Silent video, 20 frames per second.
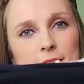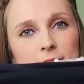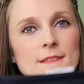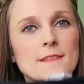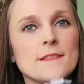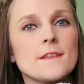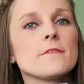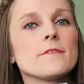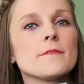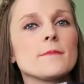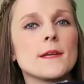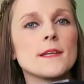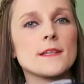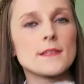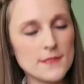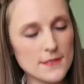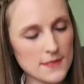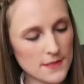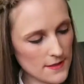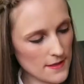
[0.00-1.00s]
nice stuff from
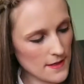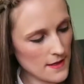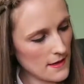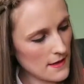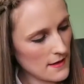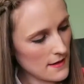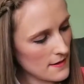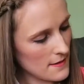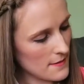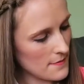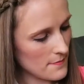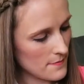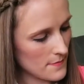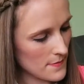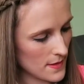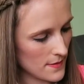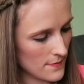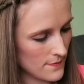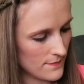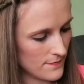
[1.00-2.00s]

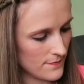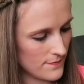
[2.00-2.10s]
H&M.